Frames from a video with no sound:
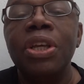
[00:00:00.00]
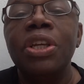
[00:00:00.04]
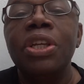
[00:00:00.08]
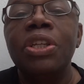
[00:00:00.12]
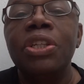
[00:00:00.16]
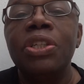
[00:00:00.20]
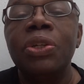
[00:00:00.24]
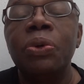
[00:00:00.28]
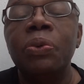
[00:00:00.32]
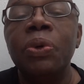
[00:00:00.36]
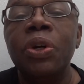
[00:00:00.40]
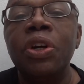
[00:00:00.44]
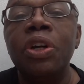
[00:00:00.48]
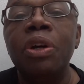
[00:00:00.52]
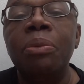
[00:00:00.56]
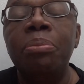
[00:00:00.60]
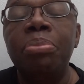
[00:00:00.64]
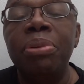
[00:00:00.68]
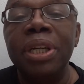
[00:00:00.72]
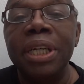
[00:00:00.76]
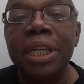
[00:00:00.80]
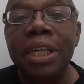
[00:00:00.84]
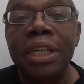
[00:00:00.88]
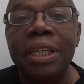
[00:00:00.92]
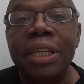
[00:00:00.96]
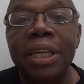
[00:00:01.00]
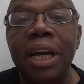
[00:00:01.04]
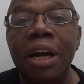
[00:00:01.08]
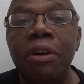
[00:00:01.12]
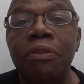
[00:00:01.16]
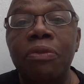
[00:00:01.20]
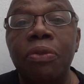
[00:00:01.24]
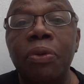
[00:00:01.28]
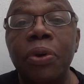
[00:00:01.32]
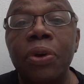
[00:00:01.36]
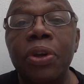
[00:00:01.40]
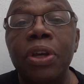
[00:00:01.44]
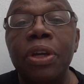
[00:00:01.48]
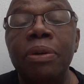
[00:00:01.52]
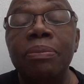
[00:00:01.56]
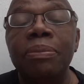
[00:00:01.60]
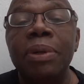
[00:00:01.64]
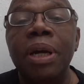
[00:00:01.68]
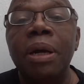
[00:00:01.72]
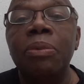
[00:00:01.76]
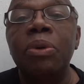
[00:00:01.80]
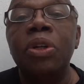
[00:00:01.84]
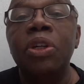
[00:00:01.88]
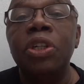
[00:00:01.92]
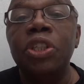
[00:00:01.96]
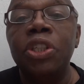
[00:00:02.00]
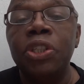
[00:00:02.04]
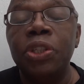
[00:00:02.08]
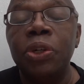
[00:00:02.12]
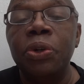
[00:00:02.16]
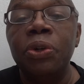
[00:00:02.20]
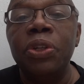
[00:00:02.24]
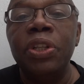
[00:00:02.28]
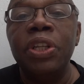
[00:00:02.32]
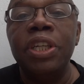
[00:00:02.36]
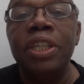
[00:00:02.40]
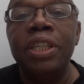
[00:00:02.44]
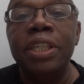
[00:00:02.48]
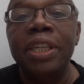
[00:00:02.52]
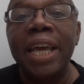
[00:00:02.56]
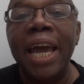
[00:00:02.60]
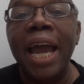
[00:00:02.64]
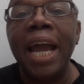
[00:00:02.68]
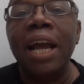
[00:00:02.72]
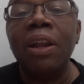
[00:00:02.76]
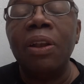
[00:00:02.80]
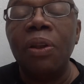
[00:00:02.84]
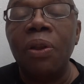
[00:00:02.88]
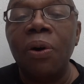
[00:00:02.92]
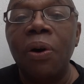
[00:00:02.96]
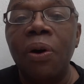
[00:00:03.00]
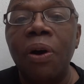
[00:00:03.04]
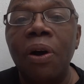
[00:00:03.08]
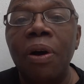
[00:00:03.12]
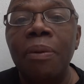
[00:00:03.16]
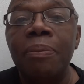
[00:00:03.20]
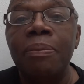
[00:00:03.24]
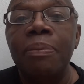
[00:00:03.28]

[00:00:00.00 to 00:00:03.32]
So we're going to break it down for you. I'm going to show you the exact law.